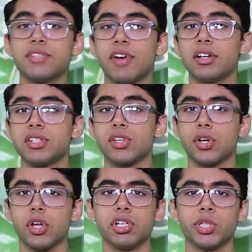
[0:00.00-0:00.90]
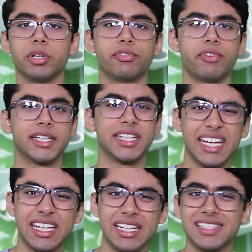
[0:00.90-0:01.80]
viruses are known to infect
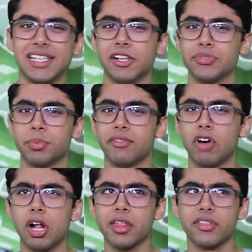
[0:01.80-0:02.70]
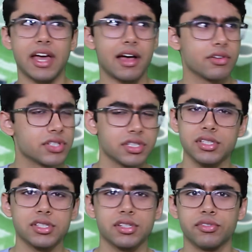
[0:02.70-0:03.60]
kidney cells, but of all the
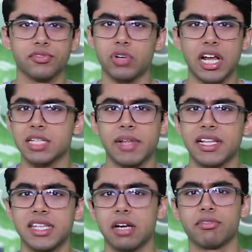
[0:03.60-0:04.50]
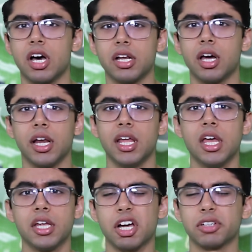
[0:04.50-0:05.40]
thousands of transplants that have gone on,
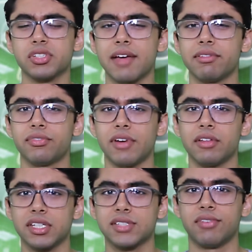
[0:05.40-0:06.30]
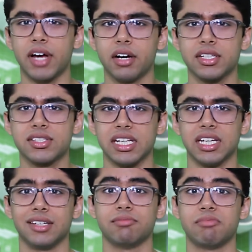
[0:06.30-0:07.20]
doctors haven't found this virus
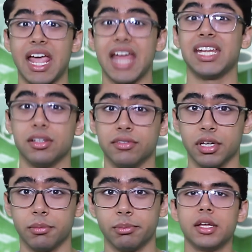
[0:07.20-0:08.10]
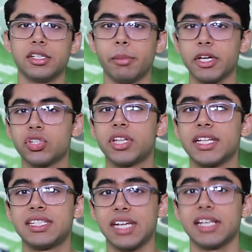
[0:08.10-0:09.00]
in any of them. To make sure that
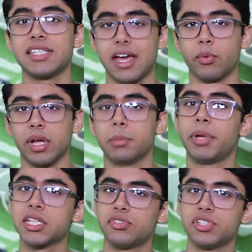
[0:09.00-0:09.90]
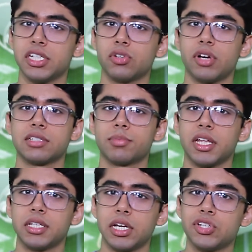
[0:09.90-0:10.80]
stays that way, pigs for
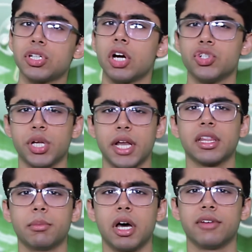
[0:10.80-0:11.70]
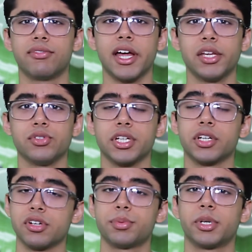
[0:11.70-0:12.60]
xenotransplantation are genetically modified using
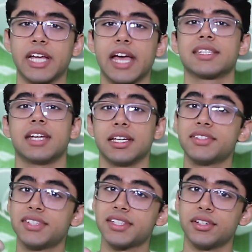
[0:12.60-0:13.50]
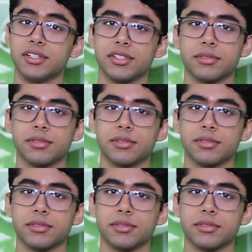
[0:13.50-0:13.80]
CRISPR-Cas9 scissors,